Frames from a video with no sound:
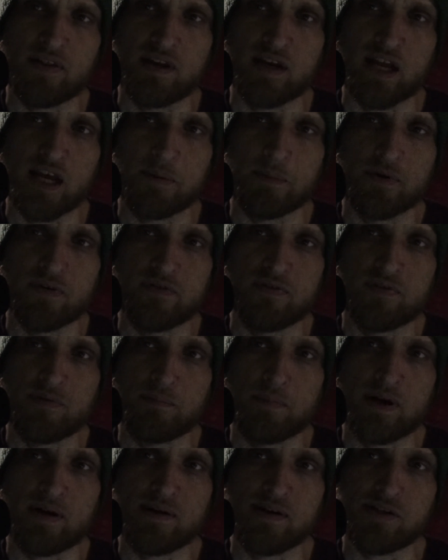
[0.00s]
the name of
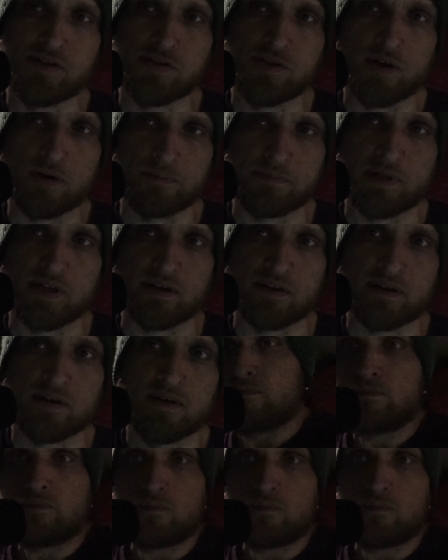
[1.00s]
Mary Soptic.